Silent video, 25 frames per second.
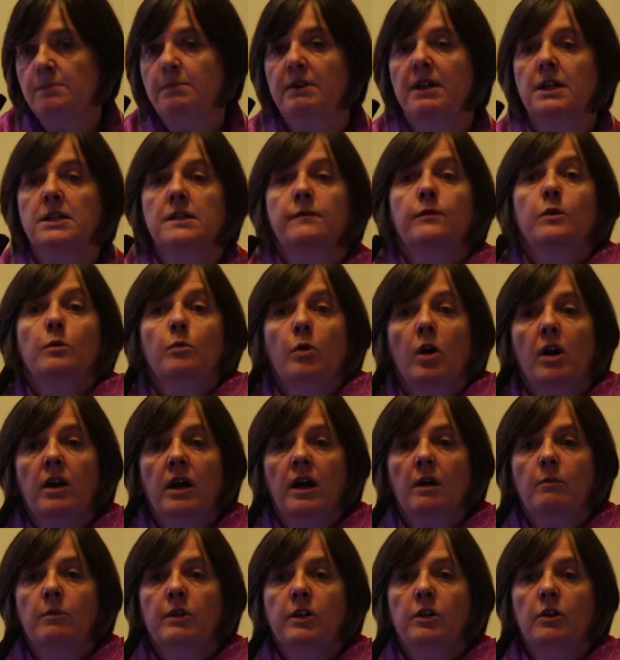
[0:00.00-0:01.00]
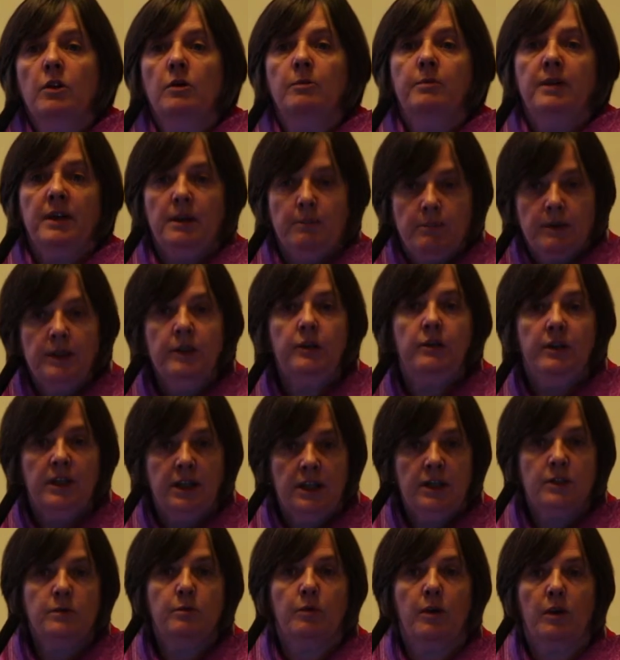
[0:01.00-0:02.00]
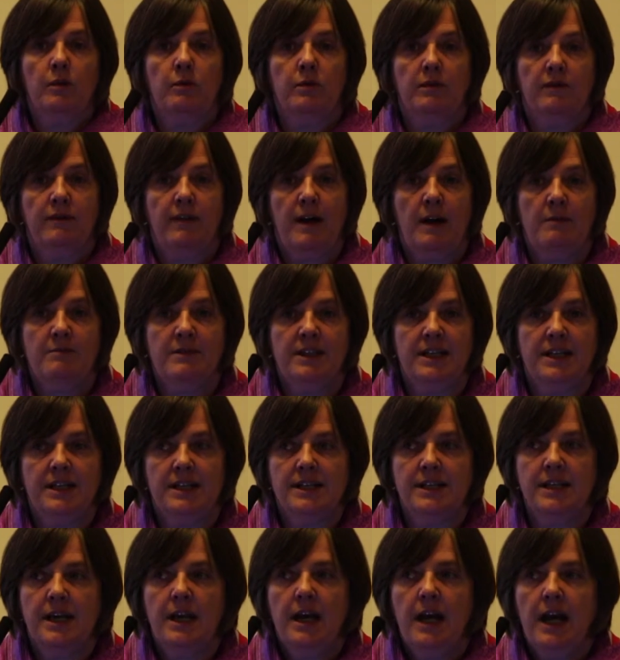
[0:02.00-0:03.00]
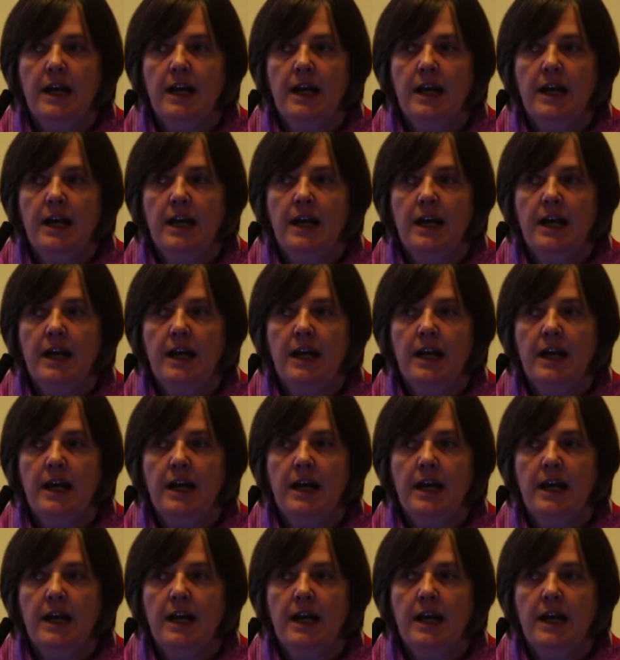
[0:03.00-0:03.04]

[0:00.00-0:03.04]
because if you're working with young people, you need to work with families.